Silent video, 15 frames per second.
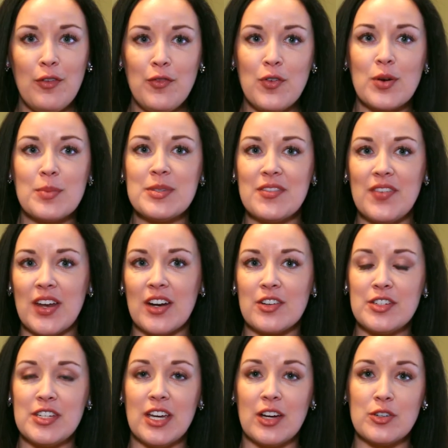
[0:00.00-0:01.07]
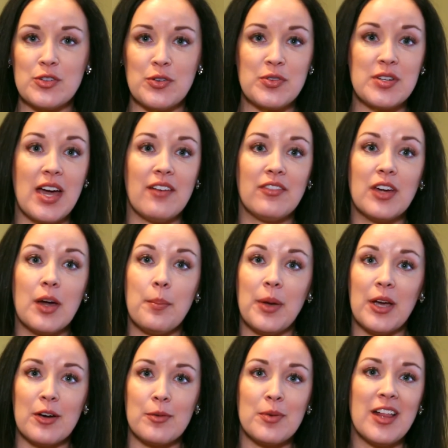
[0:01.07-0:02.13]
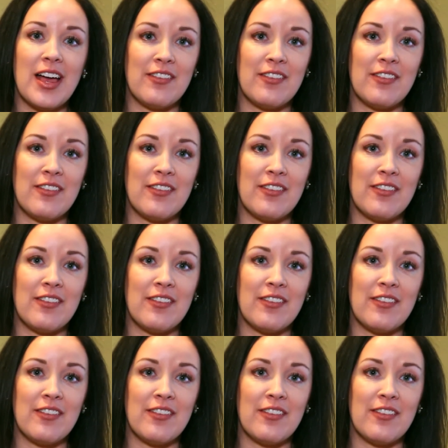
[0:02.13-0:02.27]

forms of NRT are shown to have comparable